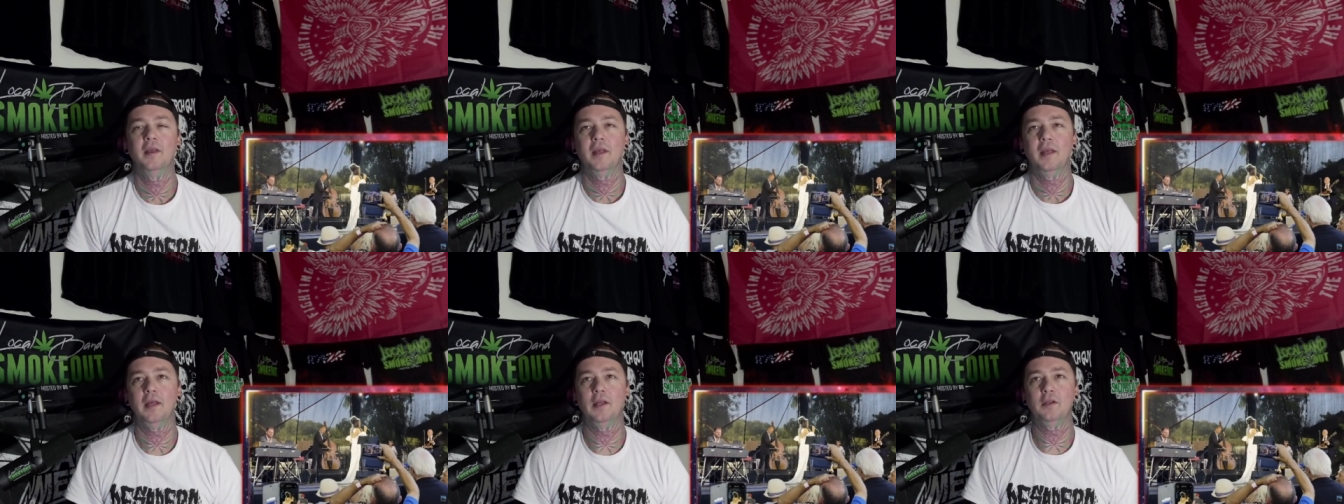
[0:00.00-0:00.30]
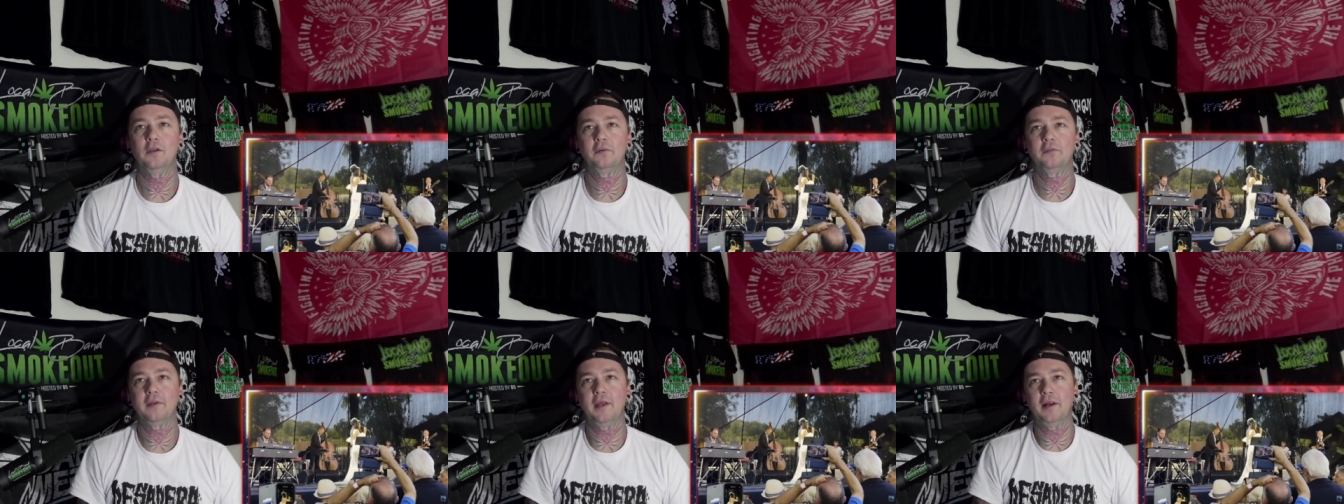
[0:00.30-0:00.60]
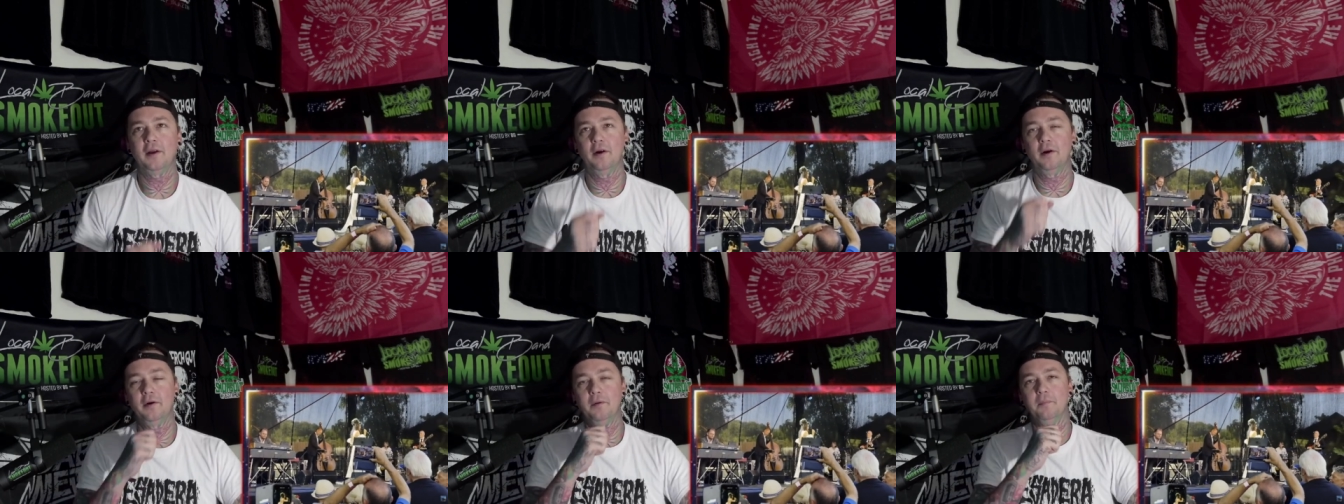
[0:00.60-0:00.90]
It looks
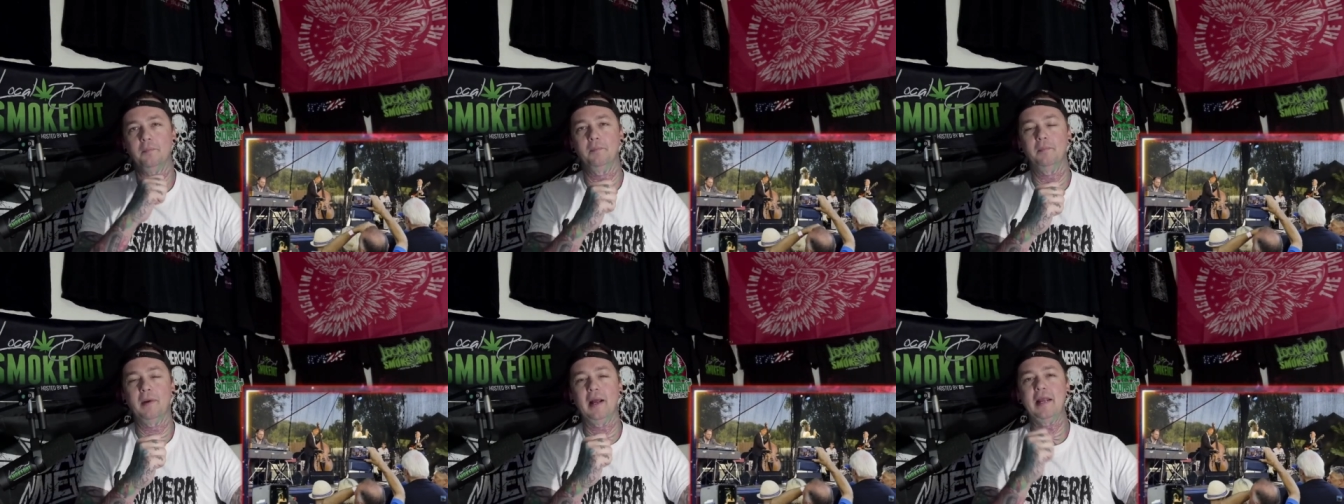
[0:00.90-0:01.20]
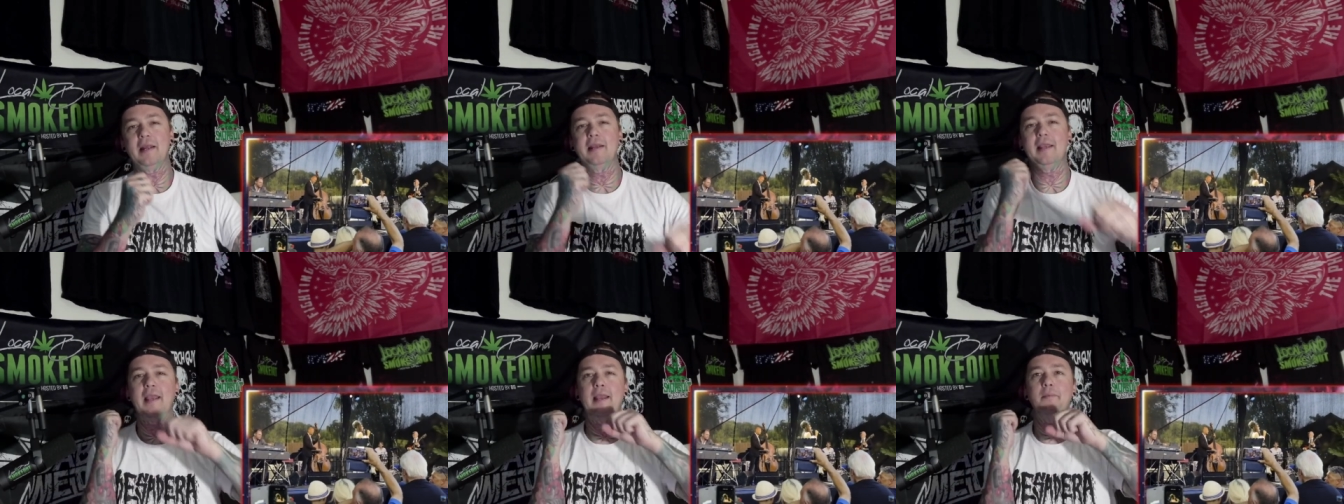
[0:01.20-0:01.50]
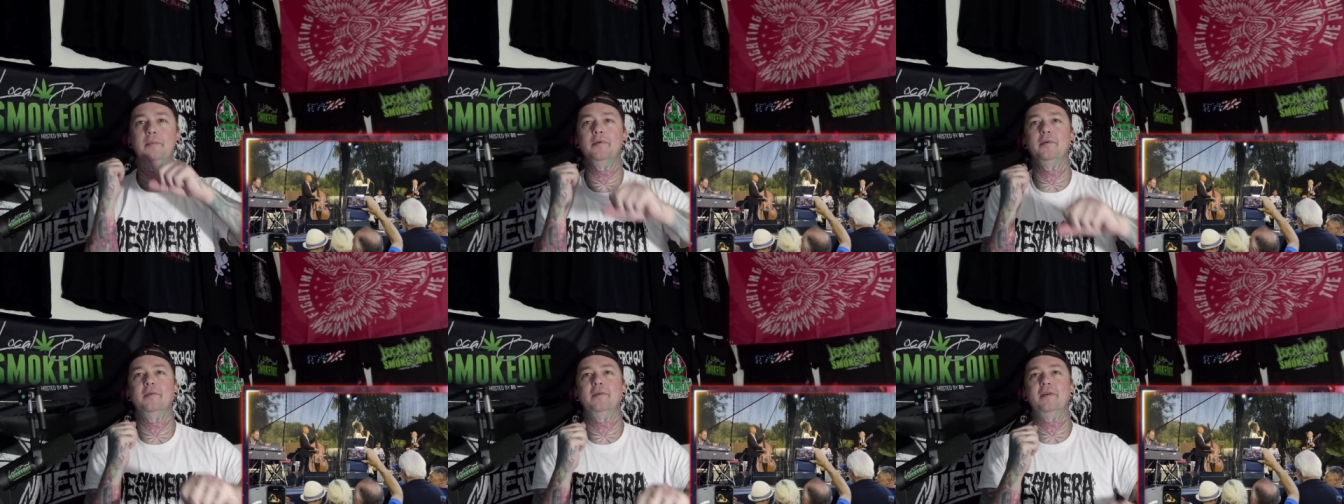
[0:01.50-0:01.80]
like her mic
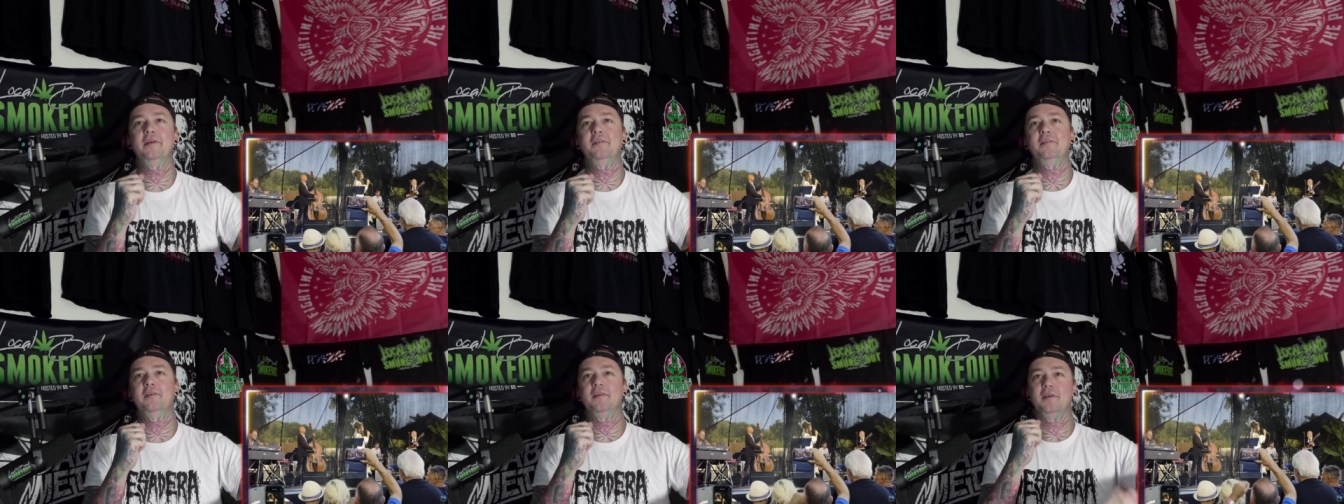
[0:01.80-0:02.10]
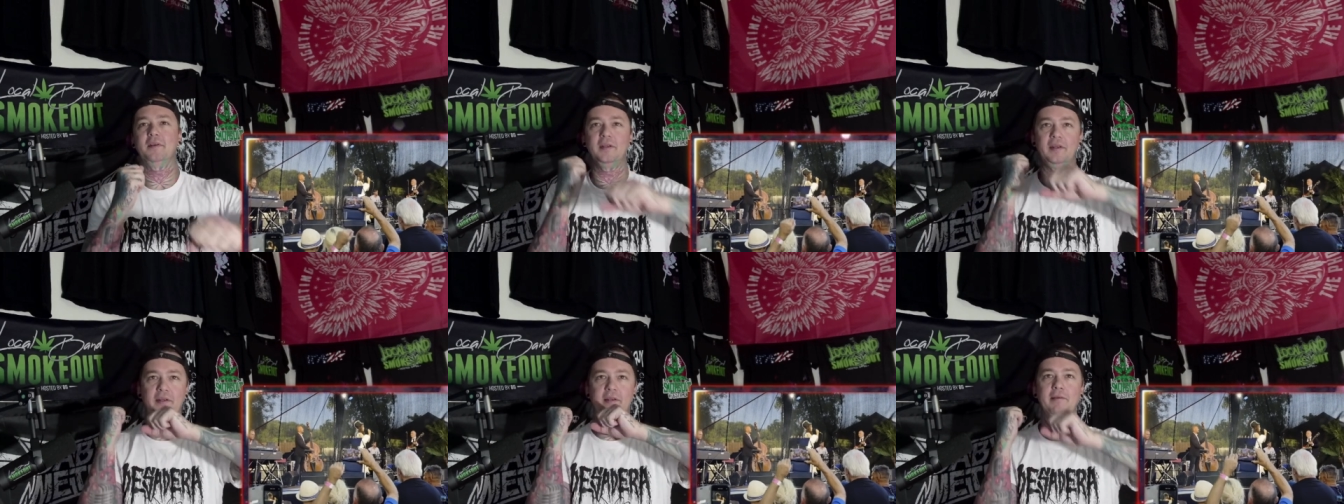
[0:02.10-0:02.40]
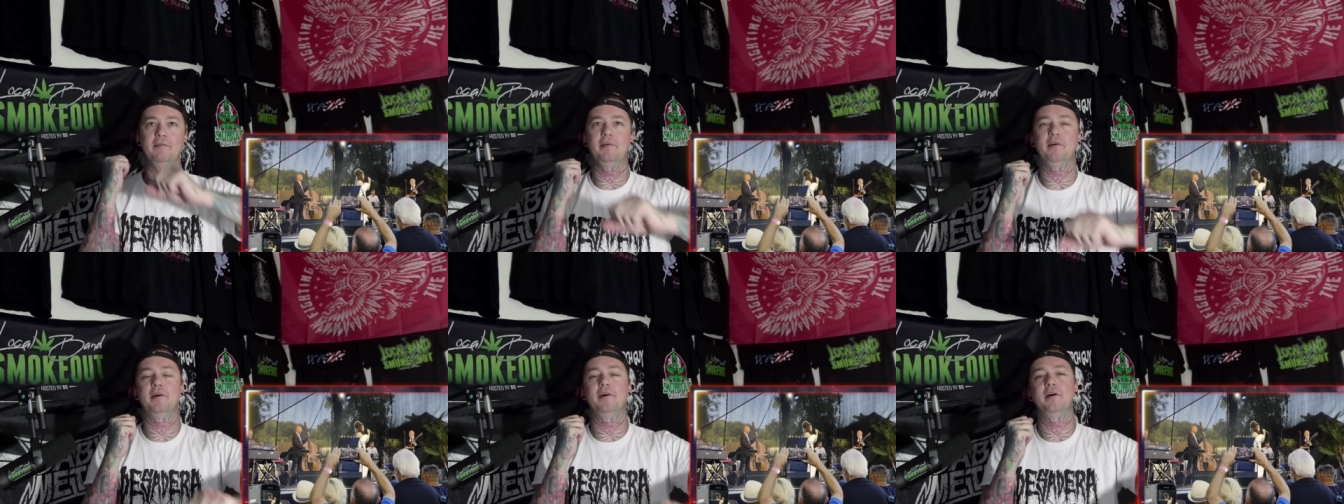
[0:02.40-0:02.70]
cable isn't
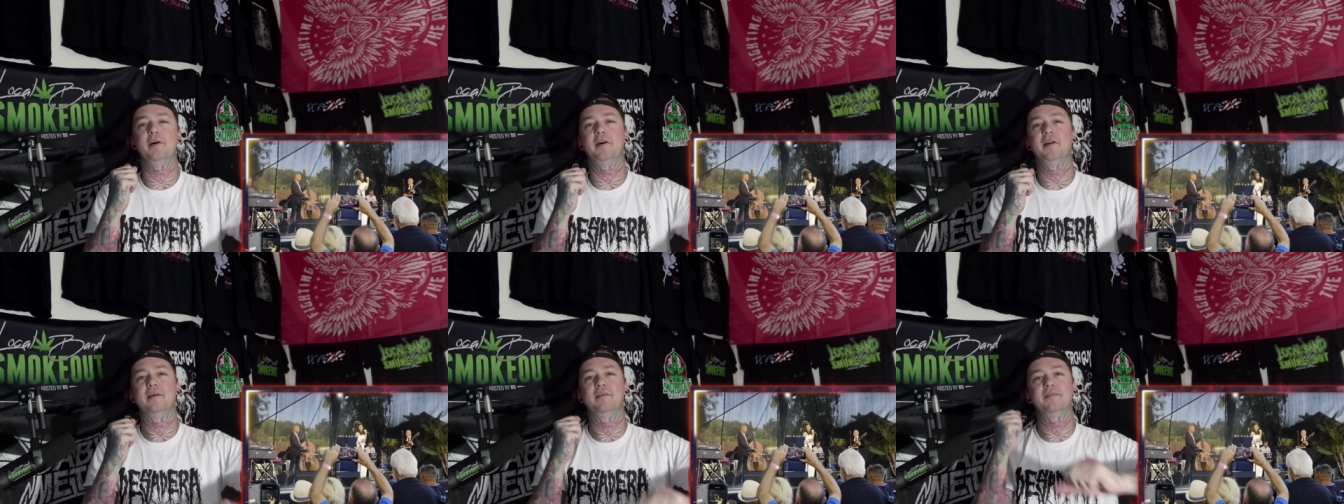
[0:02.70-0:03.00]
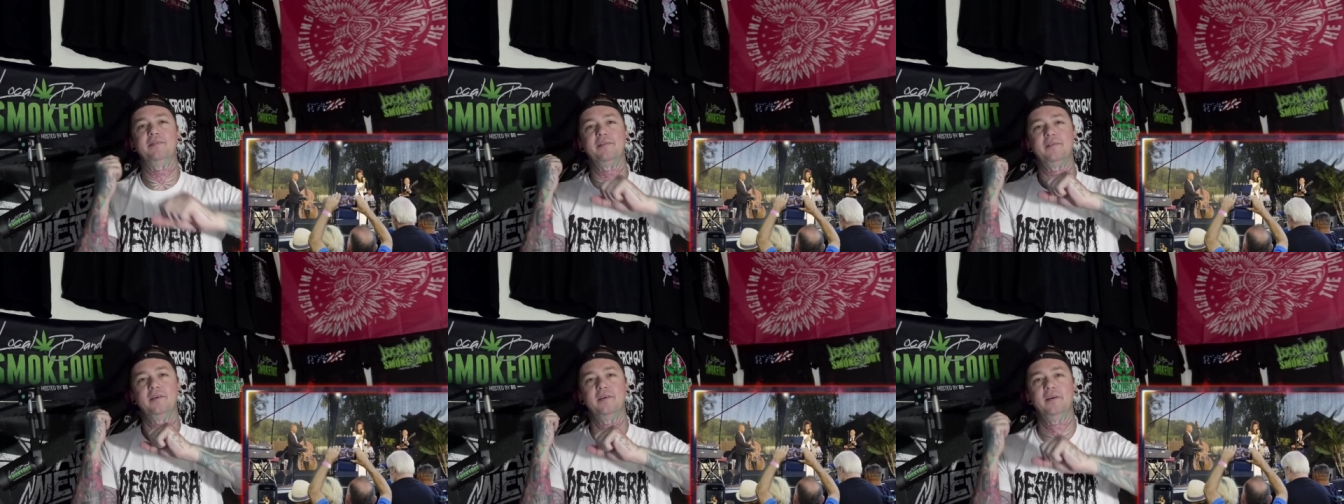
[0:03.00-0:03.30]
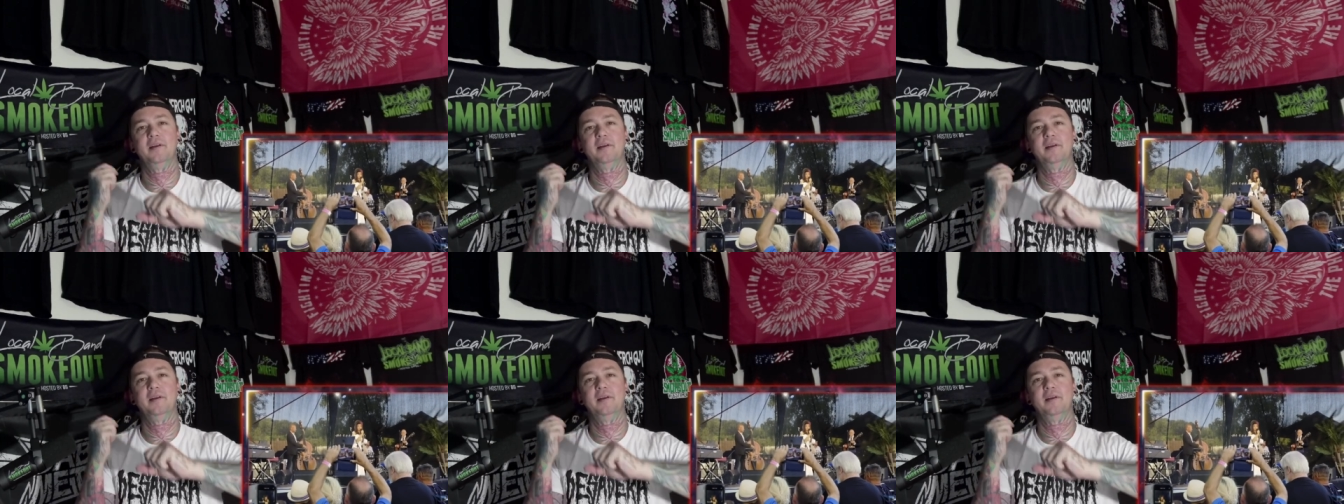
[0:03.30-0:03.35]
giving her enough